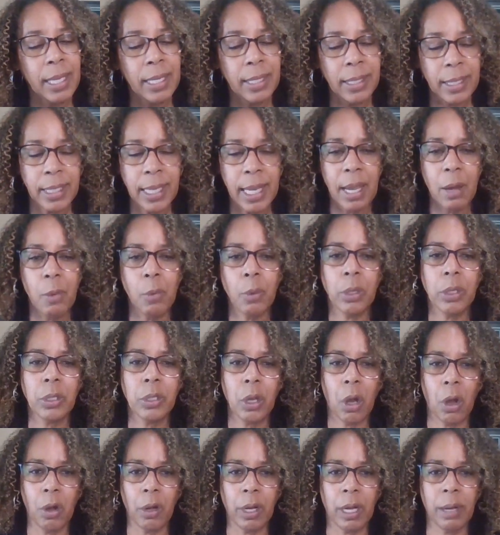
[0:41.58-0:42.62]
Today, I want
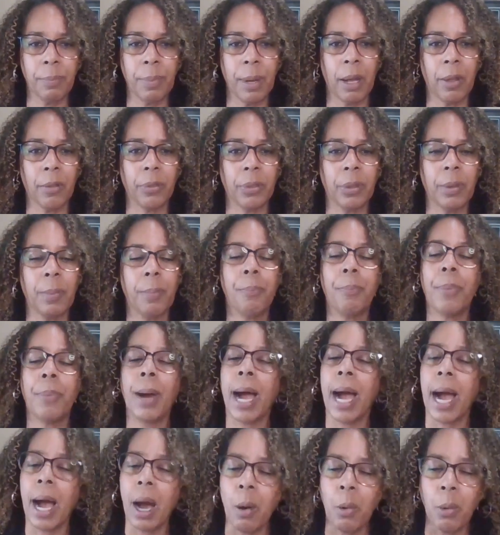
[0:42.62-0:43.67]
to talk about the
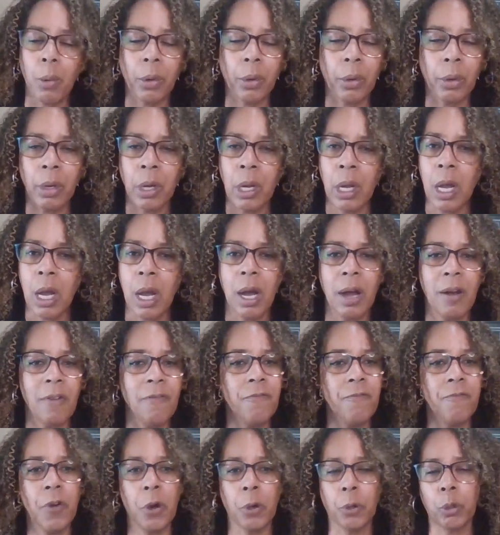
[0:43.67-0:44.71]
power of
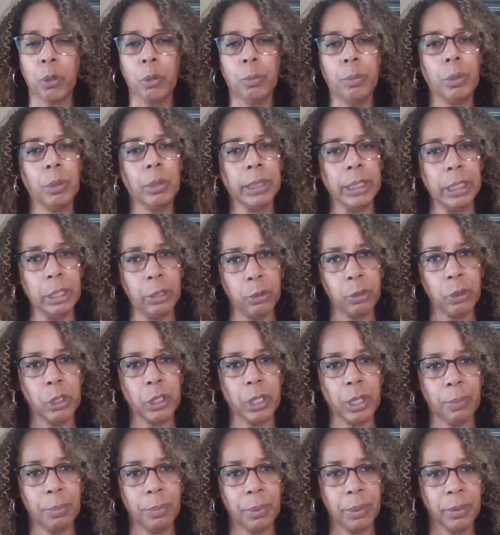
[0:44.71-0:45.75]
vulnerable
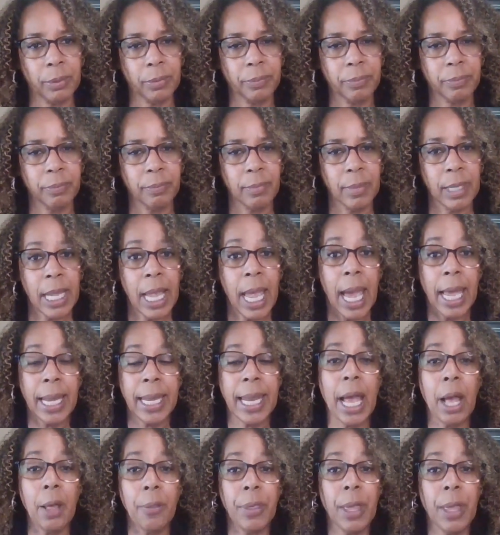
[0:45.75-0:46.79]
leadership and
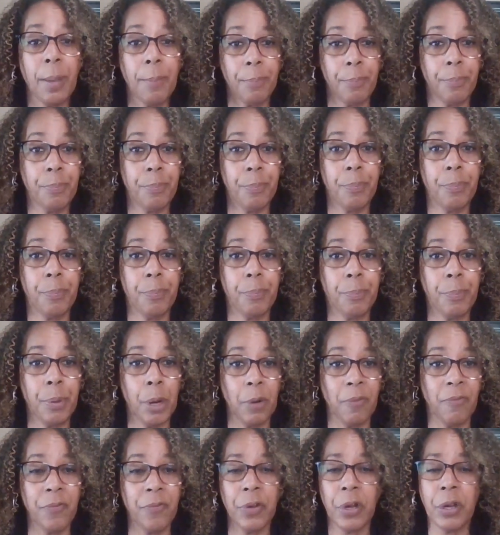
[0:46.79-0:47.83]
how that
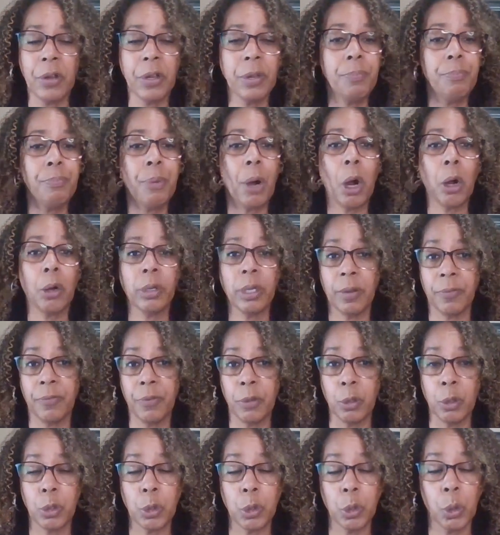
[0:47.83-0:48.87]
very part of
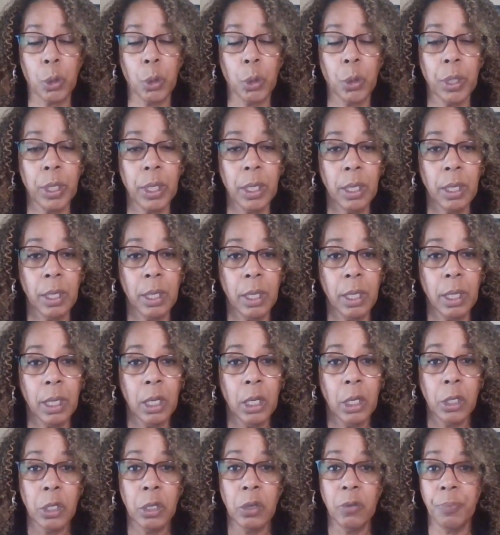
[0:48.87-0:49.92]
your story
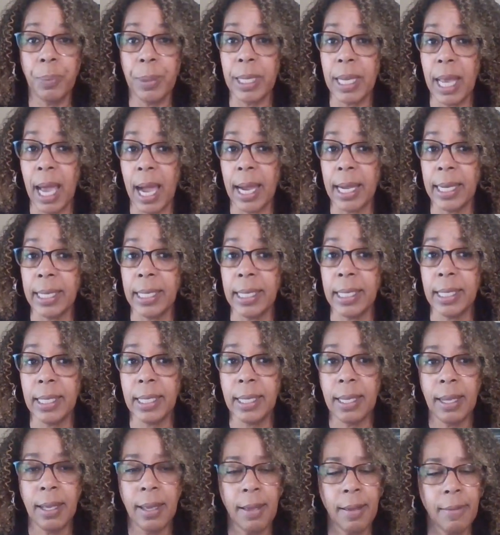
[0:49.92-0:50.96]
you've been hiding
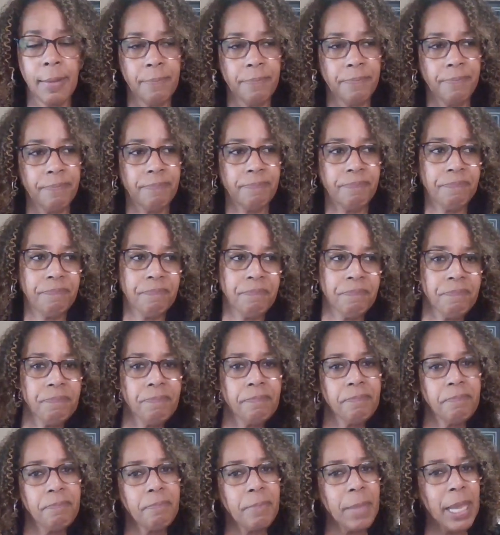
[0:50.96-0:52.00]

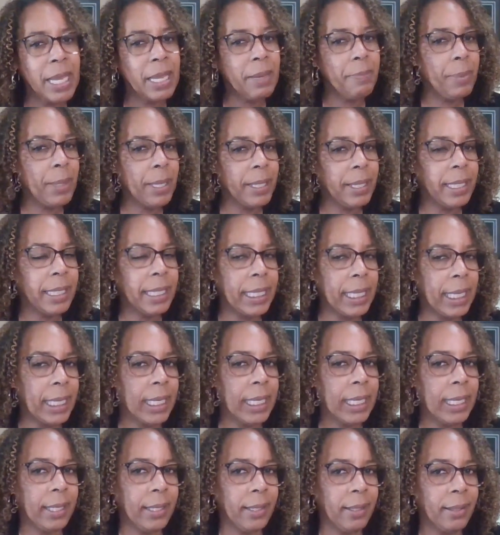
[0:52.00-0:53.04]
may be the
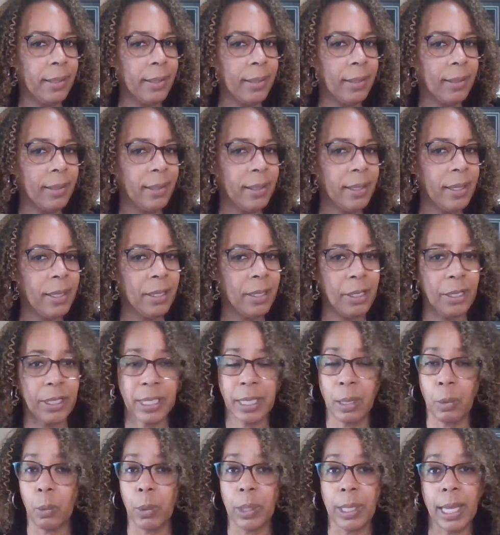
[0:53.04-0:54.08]
key to
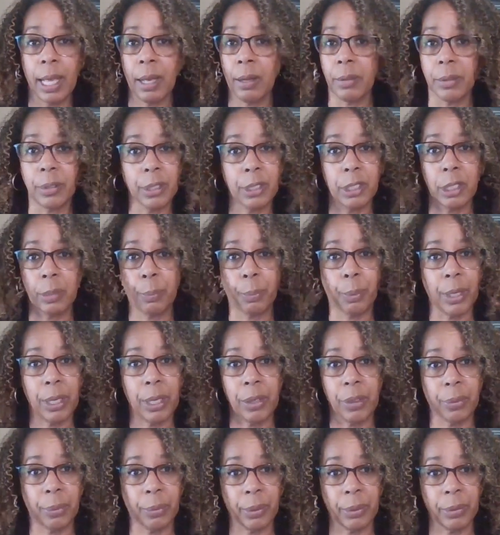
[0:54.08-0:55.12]
someone else's
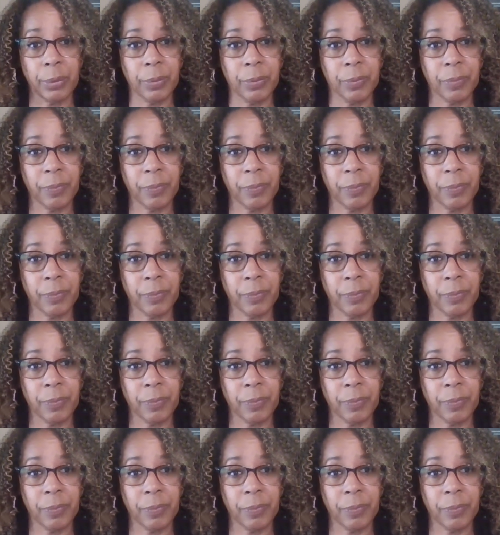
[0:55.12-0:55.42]
breakthrough.